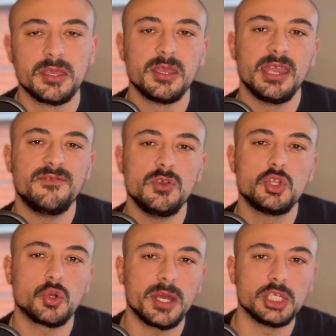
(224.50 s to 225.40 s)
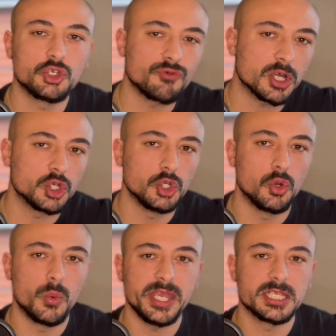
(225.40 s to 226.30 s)
If you try and structure your
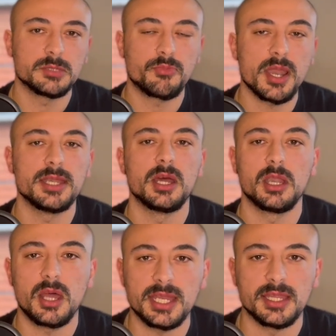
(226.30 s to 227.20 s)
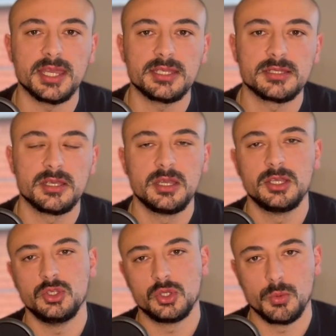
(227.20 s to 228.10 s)
week spread like this,
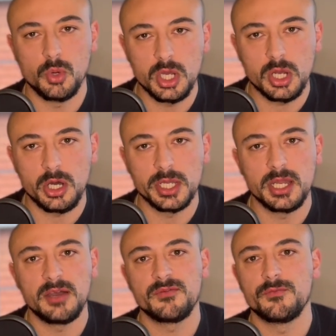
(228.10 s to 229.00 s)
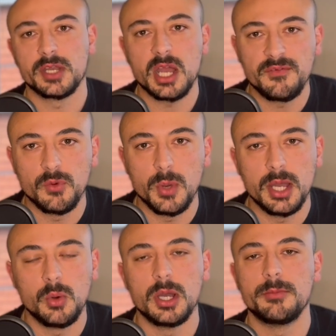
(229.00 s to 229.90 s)
you can work hard enough, recover
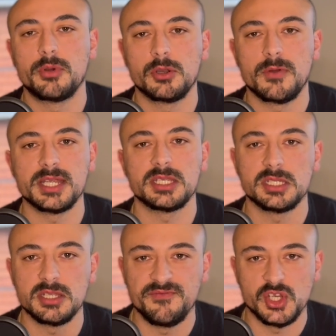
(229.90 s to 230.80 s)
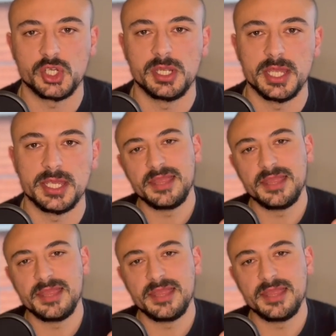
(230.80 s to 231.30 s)
well, and progress sufficiently.